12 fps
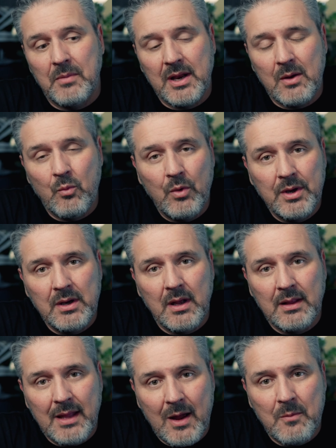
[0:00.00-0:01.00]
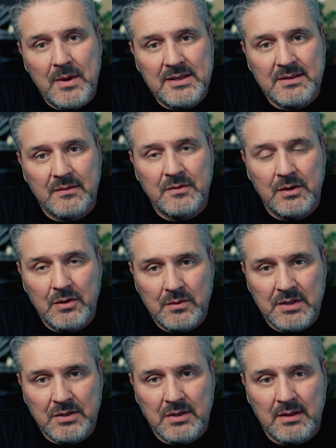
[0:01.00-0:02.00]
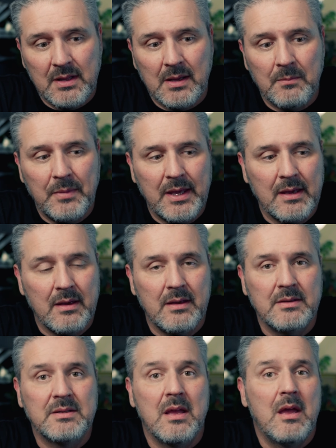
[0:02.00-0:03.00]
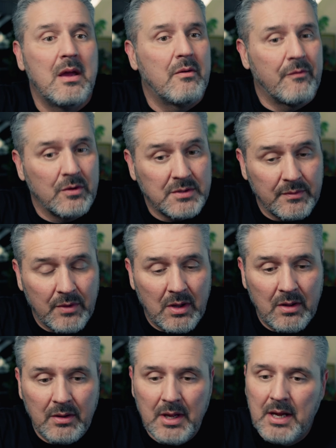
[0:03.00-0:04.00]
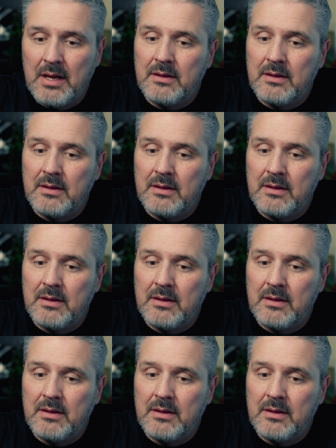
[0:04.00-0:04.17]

but I wouldn't allow myself to do such a thing because, first of all,